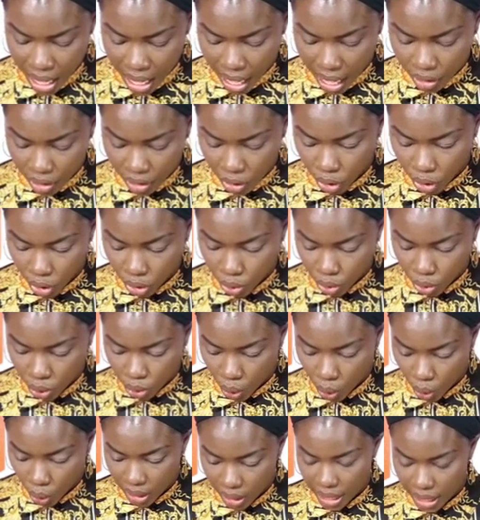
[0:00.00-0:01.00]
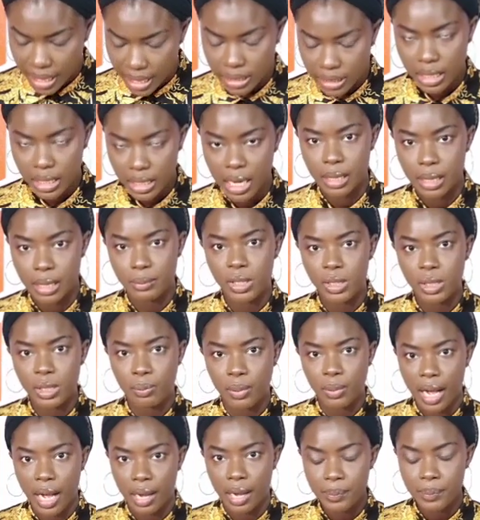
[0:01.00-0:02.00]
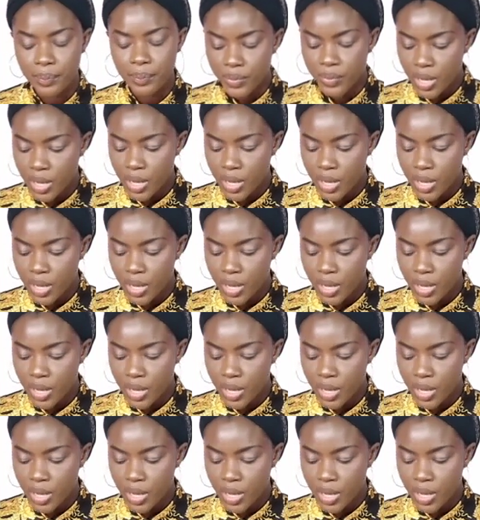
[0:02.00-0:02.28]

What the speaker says: and control its spread.